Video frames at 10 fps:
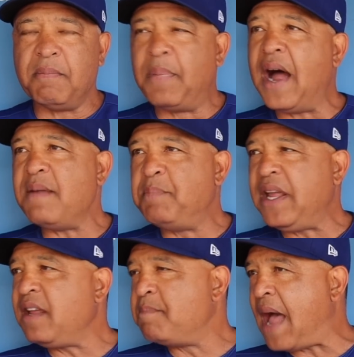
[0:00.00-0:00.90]
But
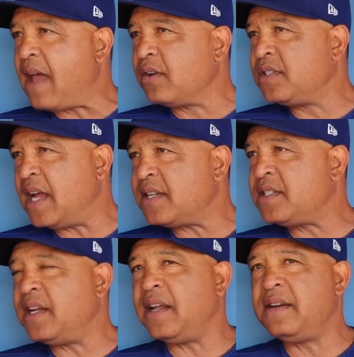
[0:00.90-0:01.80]
being battle
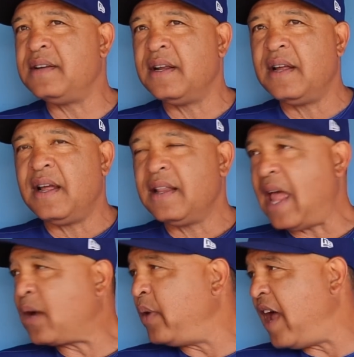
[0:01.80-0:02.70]
tested
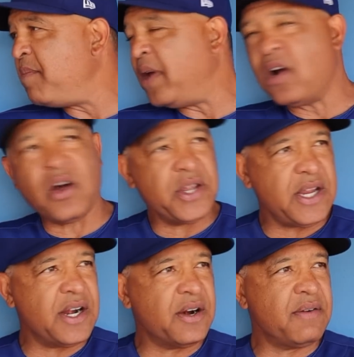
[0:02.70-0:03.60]
like we have been all
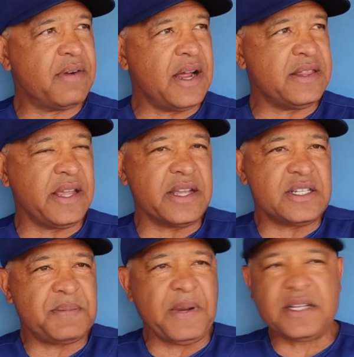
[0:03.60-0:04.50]
year, I think it
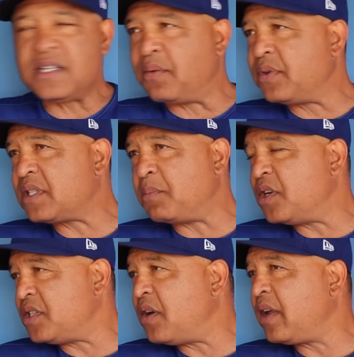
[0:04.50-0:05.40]
speaks to some
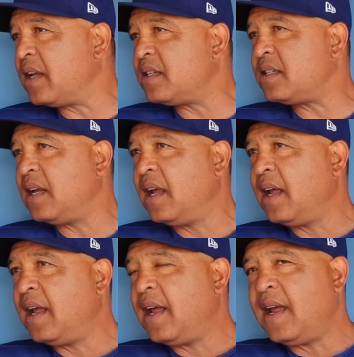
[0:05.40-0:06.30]
resilience.
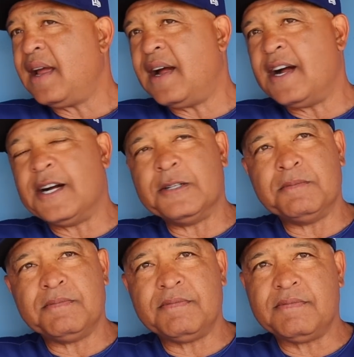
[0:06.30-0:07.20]

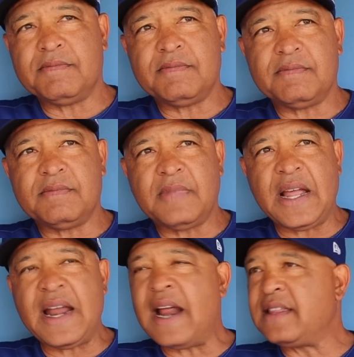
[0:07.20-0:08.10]

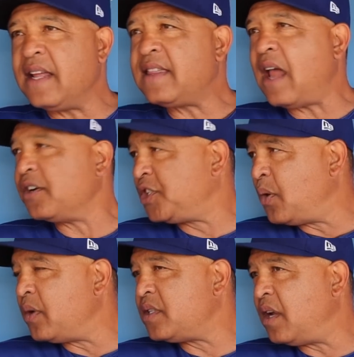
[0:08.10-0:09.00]
And I think that'll
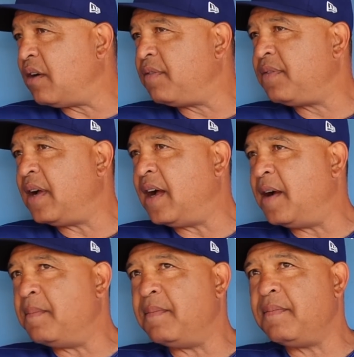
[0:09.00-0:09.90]
show itself.
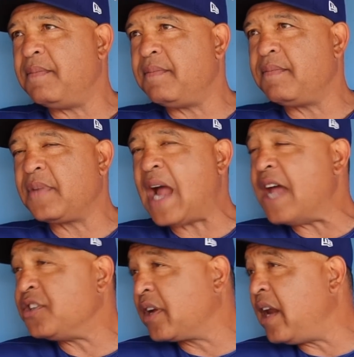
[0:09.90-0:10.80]

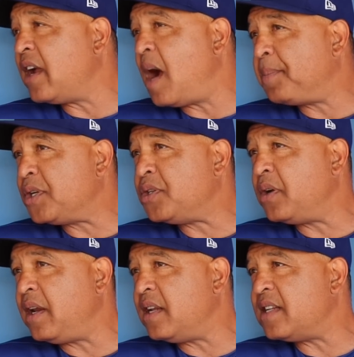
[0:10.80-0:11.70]
Guys are getting
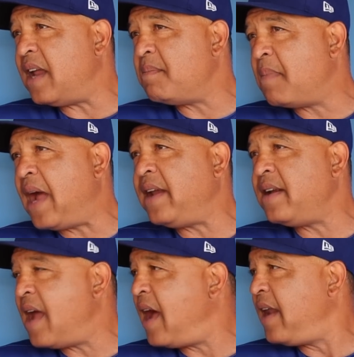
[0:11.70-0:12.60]
opportunities that might
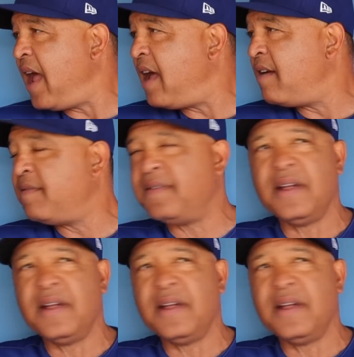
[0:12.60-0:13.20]
not have